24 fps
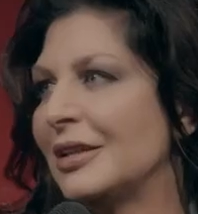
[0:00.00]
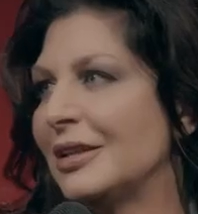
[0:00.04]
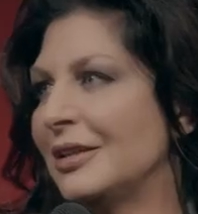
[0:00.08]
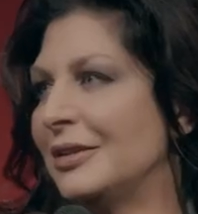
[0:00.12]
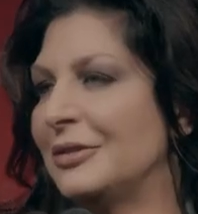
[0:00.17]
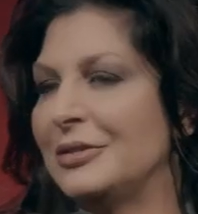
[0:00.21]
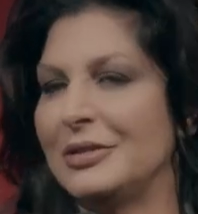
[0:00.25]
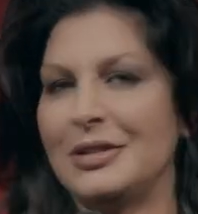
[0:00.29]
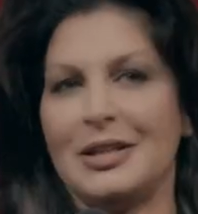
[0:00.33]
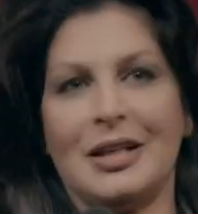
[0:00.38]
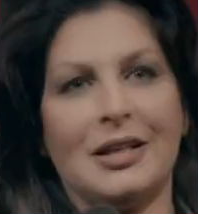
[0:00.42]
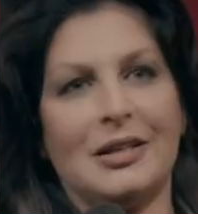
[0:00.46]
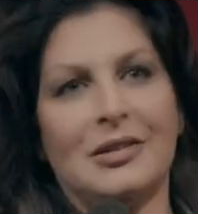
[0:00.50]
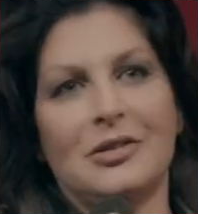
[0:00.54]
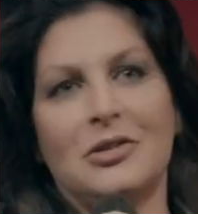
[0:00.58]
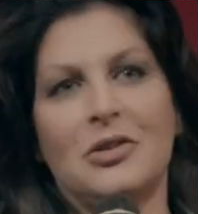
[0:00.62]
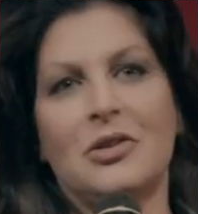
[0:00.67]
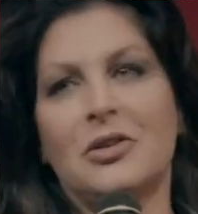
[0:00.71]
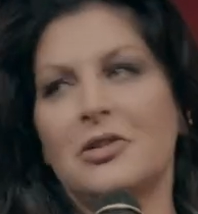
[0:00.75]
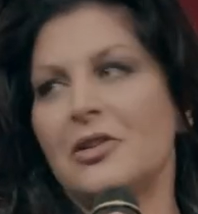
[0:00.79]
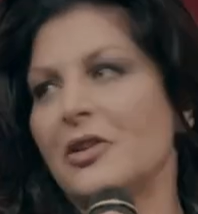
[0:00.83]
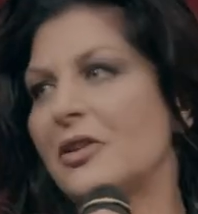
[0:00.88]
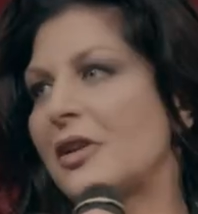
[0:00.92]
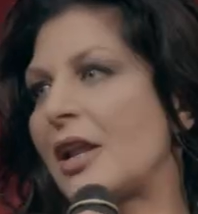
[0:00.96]
He was like,
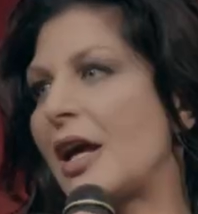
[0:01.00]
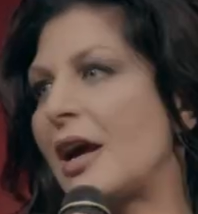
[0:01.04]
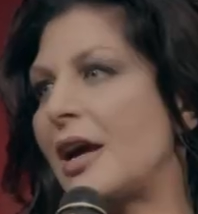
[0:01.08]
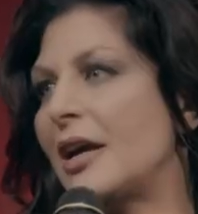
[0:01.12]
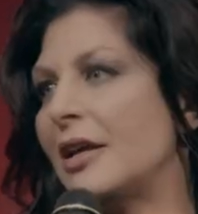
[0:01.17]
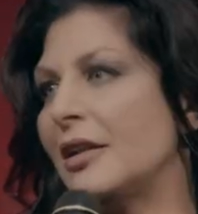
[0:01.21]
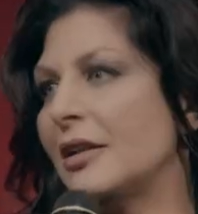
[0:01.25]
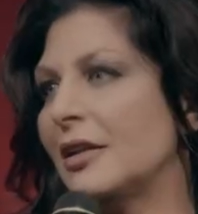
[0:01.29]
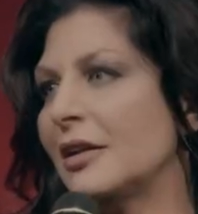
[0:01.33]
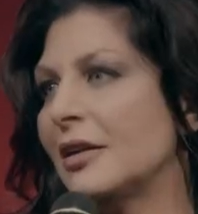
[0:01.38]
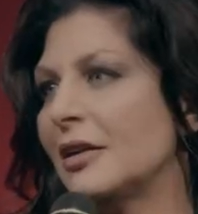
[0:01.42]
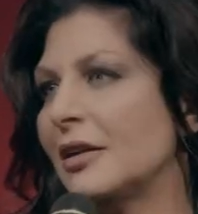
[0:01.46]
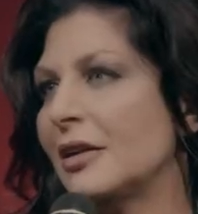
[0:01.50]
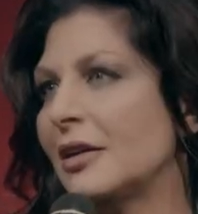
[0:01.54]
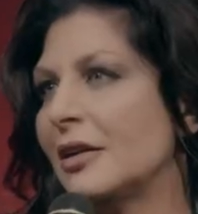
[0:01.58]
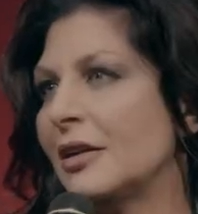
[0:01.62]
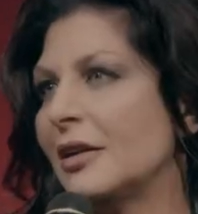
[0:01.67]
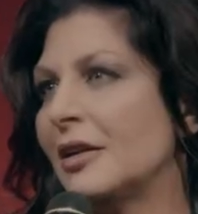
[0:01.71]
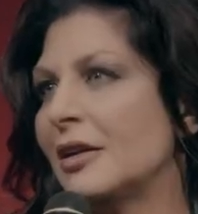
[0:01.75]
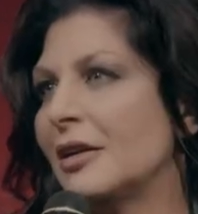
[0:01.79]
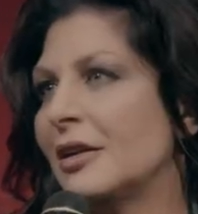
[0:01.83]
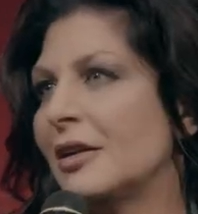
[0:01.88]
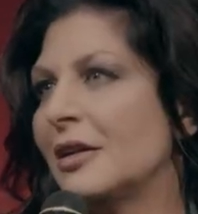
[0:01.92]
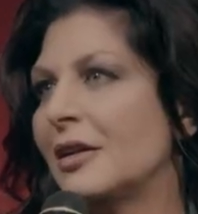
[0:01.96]
no, you're not.
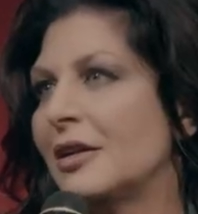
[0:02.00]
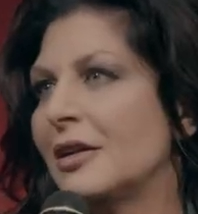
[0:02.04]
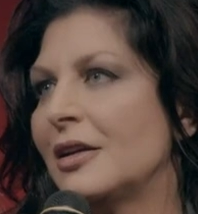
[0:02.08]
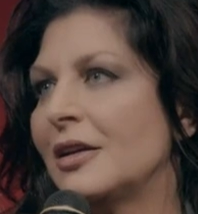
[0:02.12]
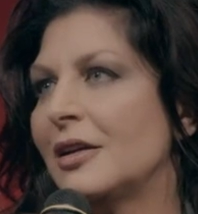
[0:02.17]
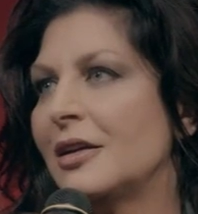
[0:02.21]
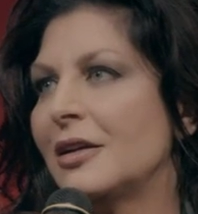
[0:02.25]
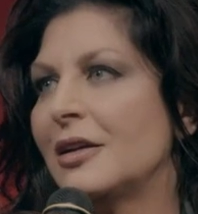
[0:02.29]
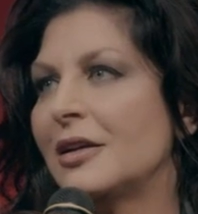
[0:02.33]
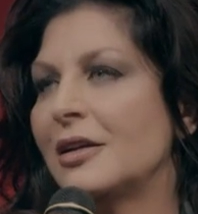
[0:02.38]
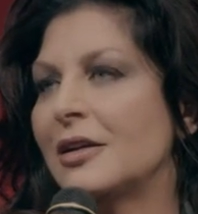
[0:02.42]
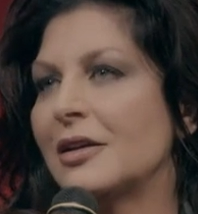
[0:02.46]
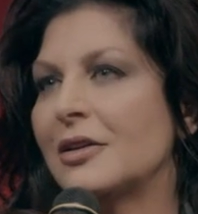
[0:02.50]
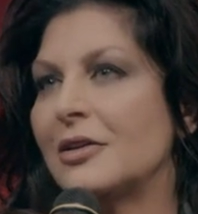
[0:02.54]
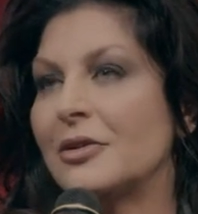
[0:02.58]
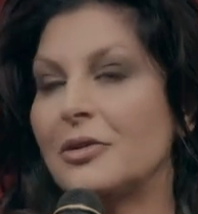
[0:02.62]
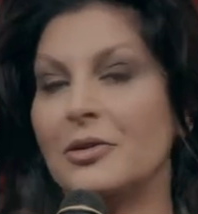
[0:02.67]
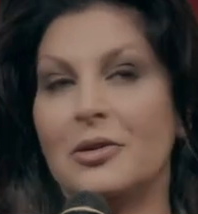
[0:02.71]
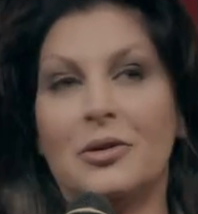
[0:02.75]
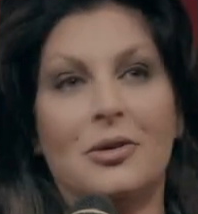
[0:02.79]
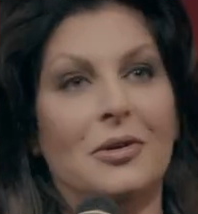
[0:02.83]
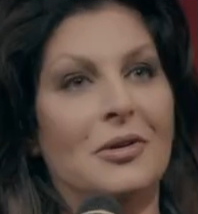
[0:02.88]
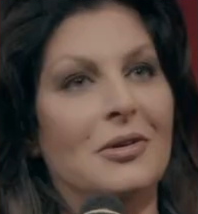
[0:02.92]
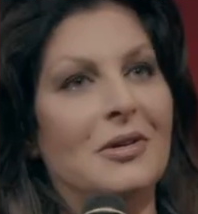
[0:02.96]

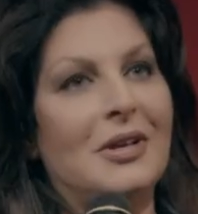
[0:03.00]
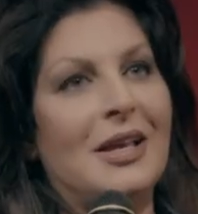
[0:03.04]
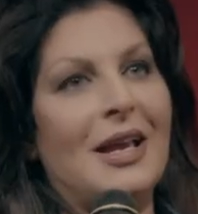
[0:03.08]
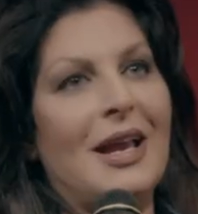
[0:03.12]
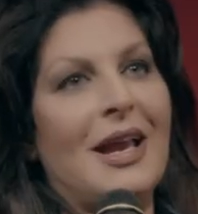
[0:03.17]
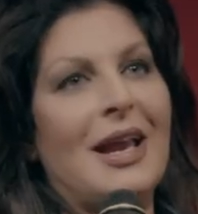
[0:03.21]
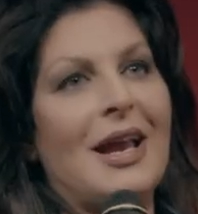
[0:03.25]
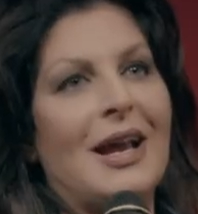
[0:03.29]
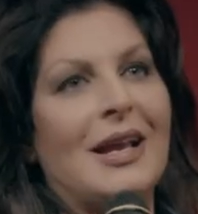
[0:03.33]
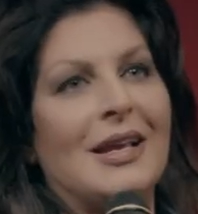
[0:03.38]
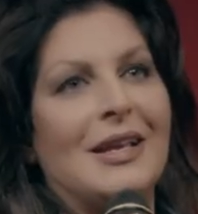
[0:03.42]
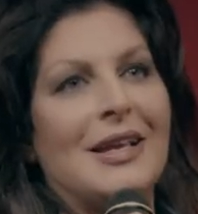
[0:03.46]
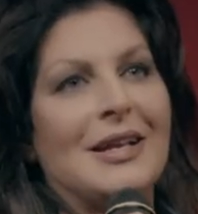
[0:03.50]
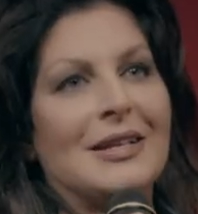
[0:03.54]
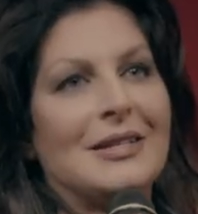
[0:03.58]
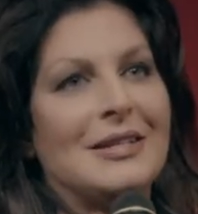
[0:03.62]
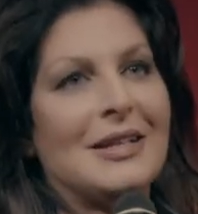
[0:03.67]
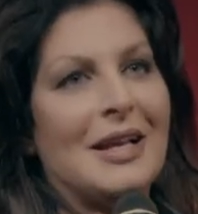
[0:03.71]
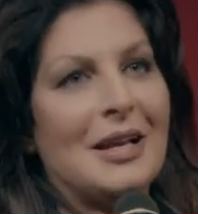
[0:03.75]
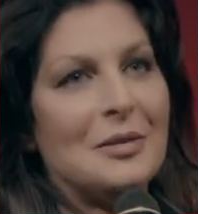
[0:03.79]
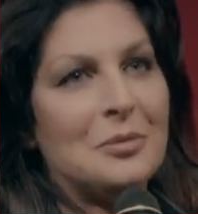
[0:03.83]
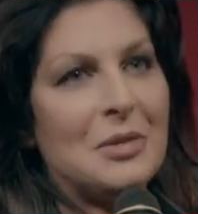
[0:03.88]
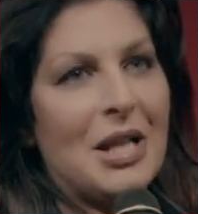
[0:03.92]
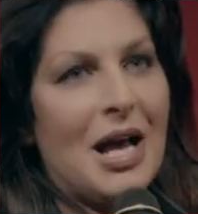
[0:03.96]
Okay, I
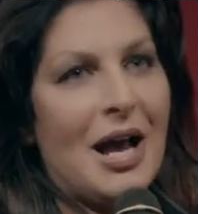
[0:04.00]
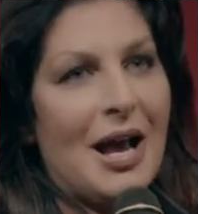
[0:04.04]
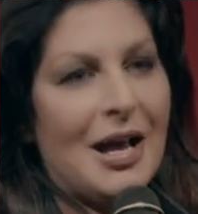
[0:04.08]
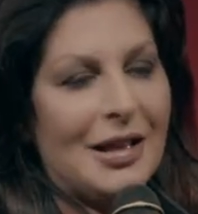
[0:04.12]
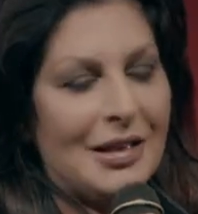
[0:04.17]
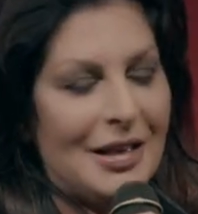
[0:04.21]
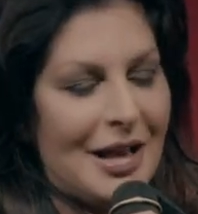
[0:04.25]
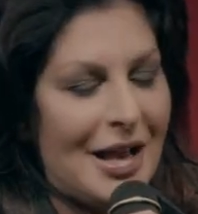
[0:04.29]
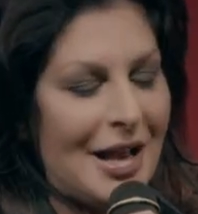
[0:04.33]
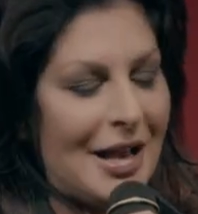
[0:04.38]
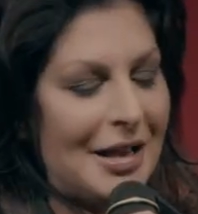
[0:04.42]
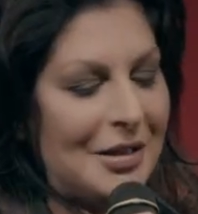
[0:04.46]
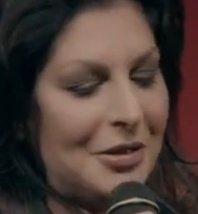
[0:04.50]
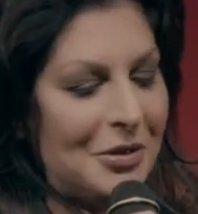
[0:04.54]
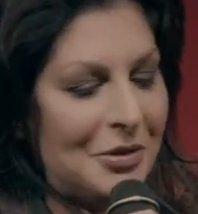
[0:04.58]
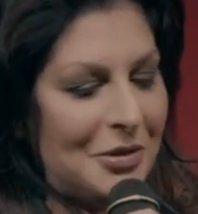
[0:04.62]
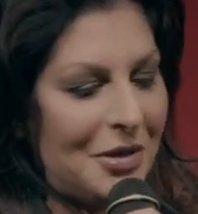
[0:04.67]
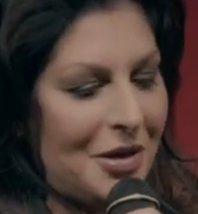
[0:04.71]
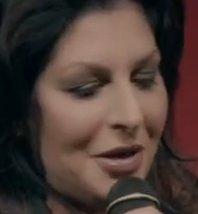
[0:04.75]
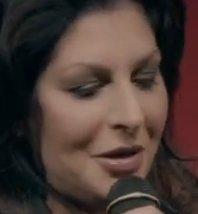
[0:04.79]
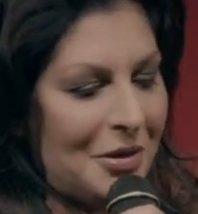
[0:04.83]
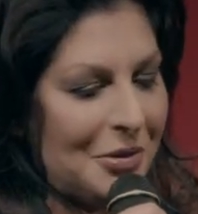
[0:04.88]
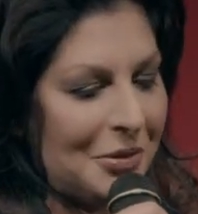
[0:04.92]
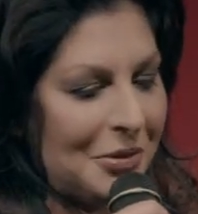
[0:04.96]
guess I'm not. I don't
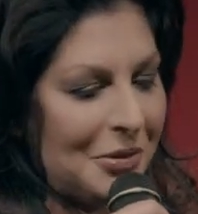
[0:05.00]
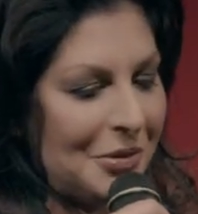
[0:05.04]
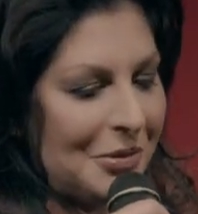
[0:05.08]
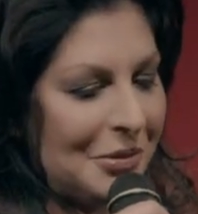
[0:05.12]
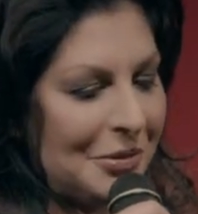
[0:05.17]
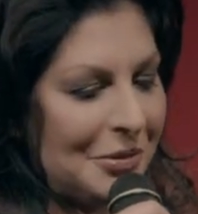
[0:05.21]
know.